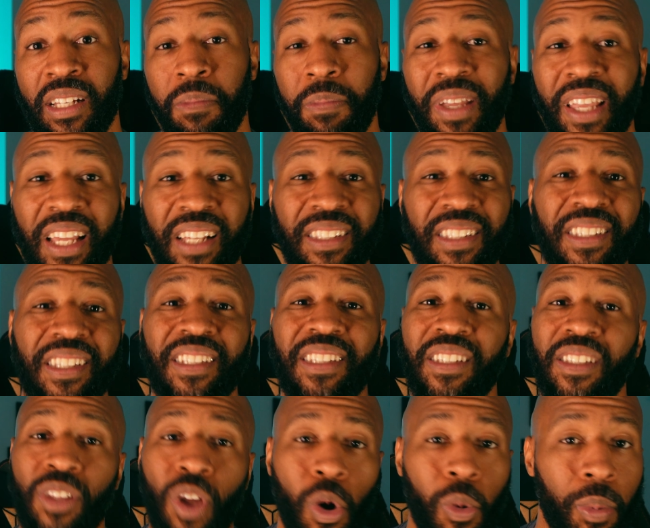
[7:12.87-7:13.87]
begins to
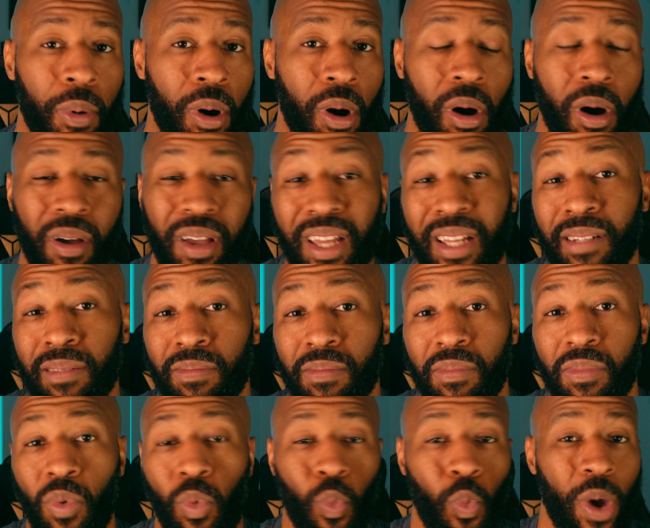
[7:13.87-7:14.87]
snowball. And
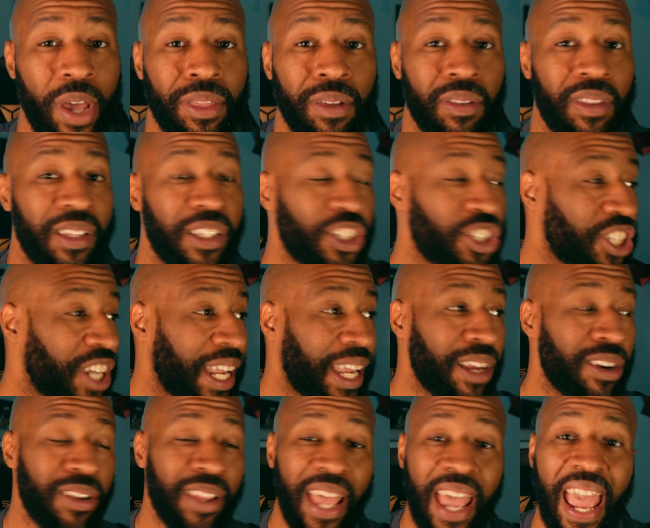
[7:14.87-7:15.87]
whether the
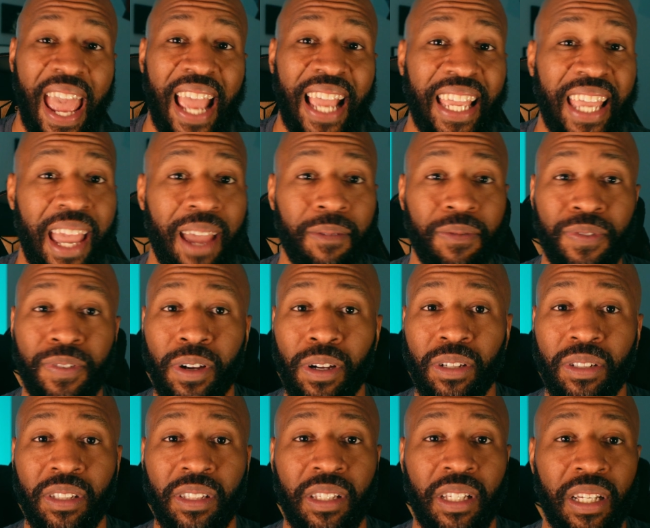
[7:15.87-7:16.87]
chicken or the egg came
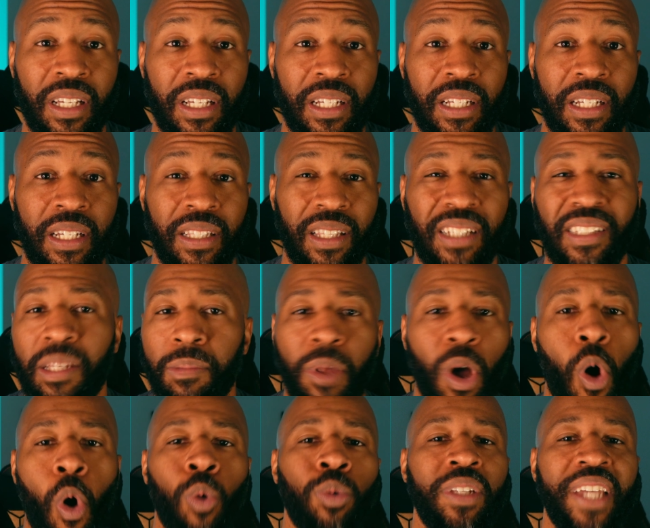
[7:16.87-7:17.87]
first, they seem
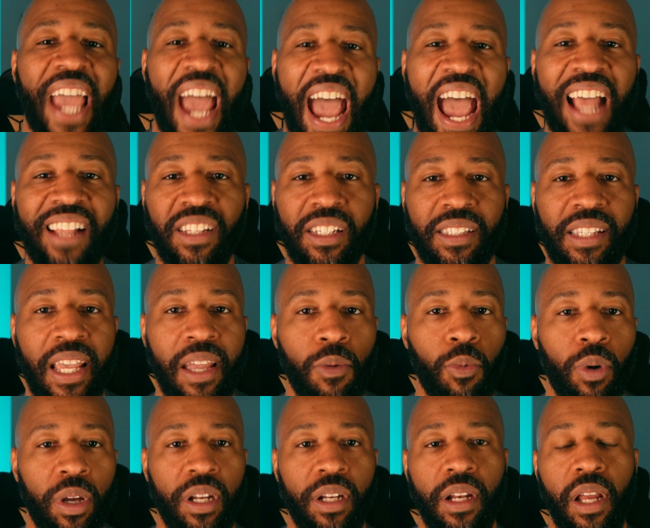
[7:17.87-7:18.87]
to only agitate
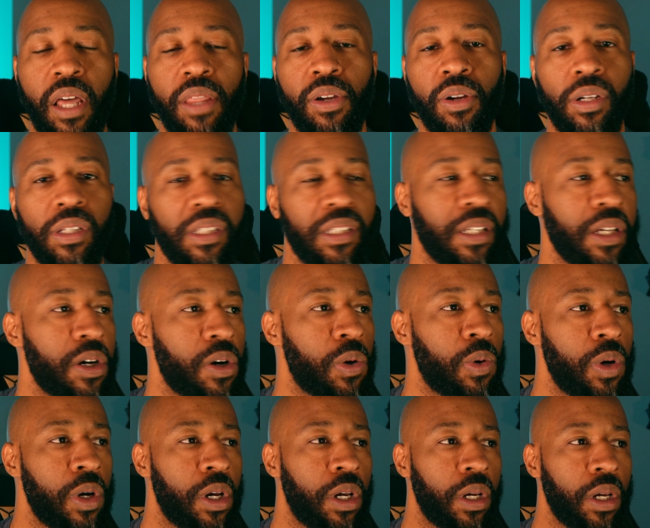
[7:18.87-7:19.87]
one another
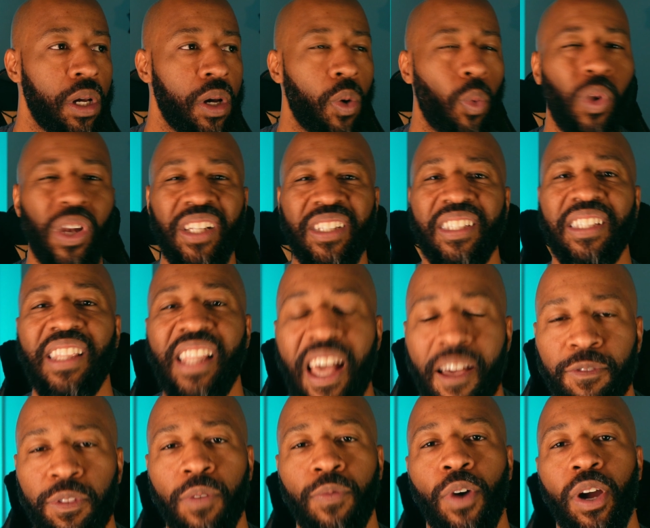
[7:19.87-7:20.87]
until what is
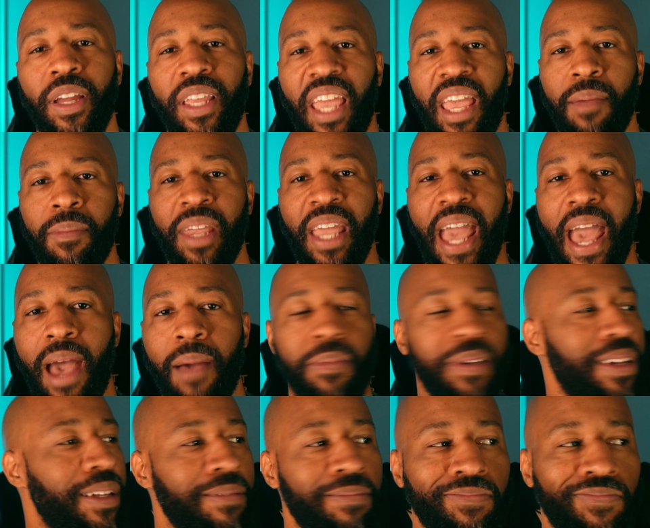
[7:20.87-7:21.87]
left of our gaming
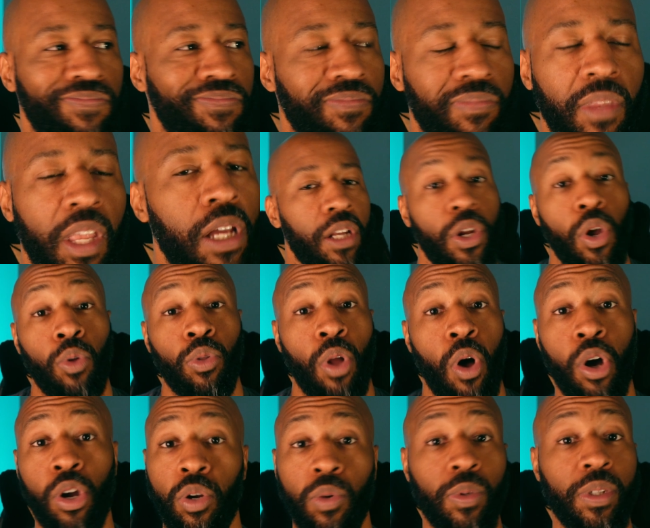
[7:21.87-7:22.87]
habit no
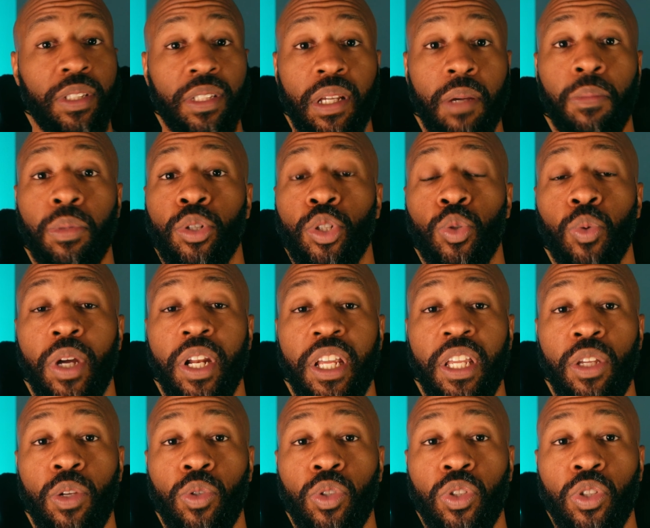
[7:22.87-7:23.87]
longer resembles what it
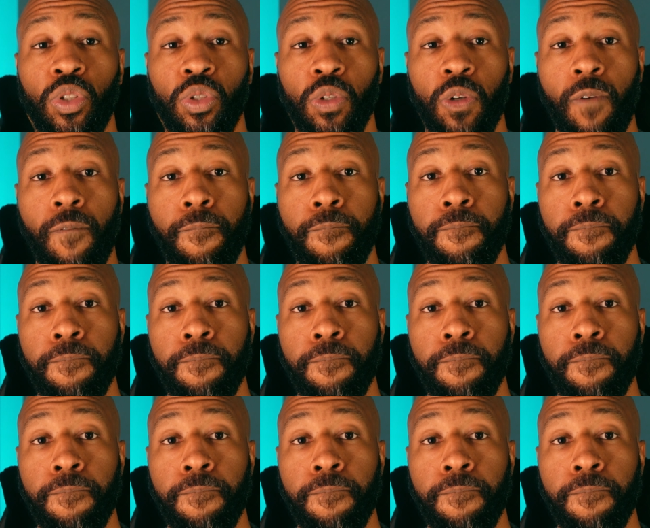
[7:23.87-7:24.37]
used to.